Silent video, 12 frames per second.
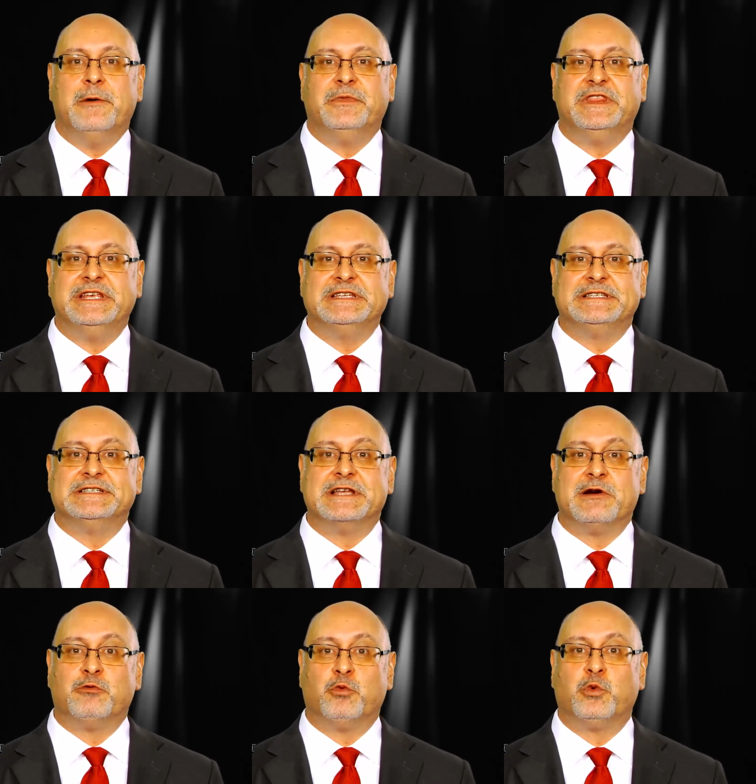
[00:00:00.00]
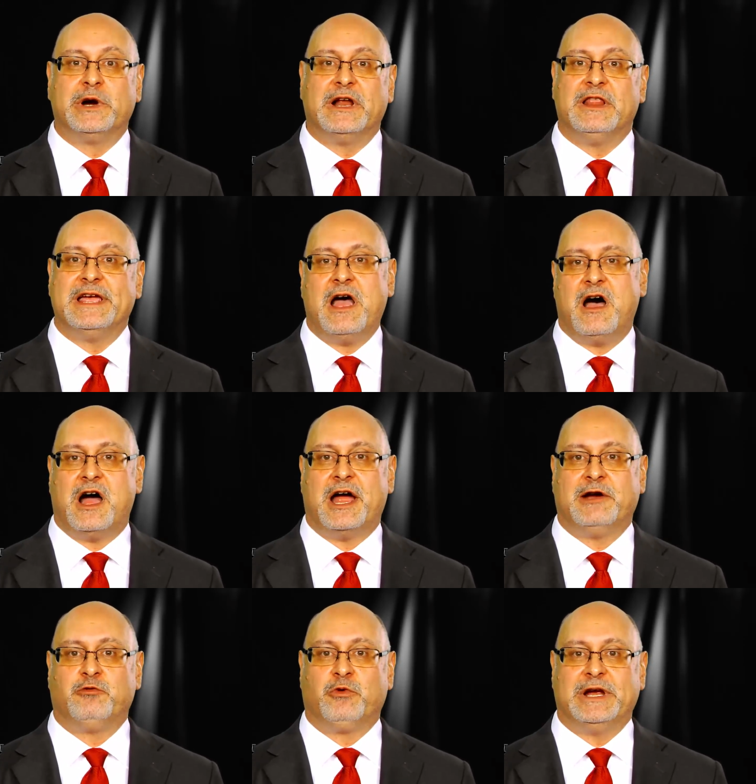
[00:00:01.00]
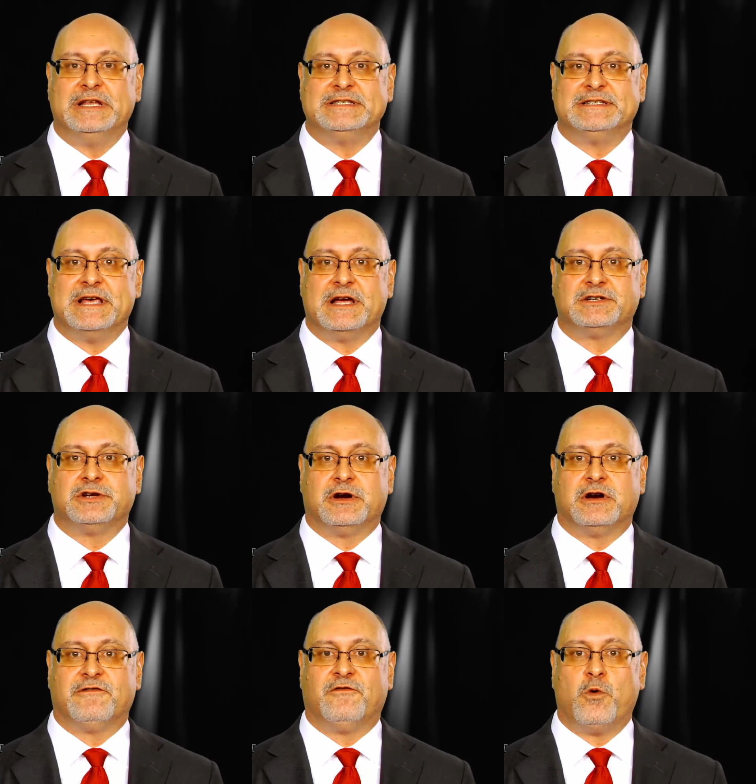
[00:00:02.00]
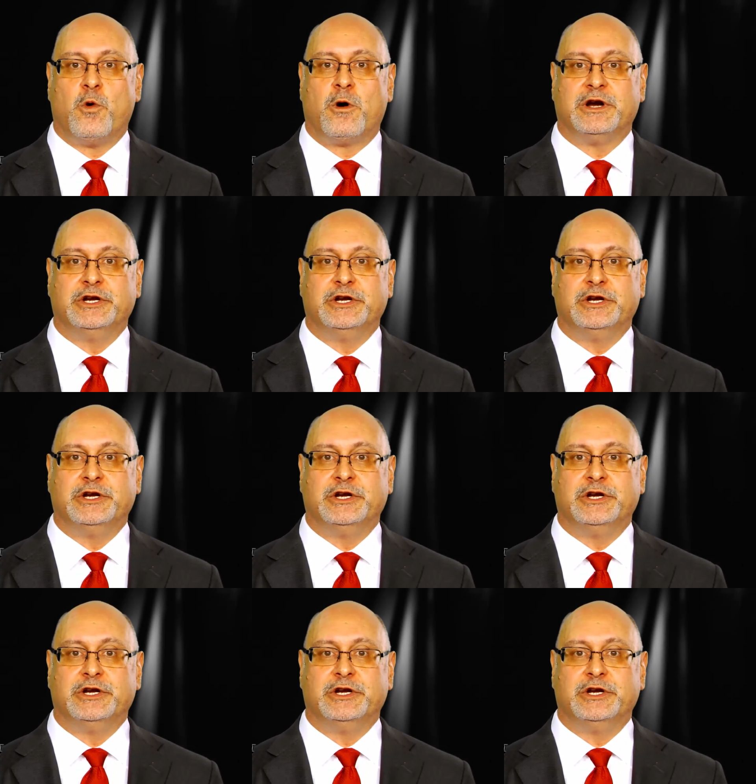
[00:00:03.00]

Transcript: This is a really high rent sector for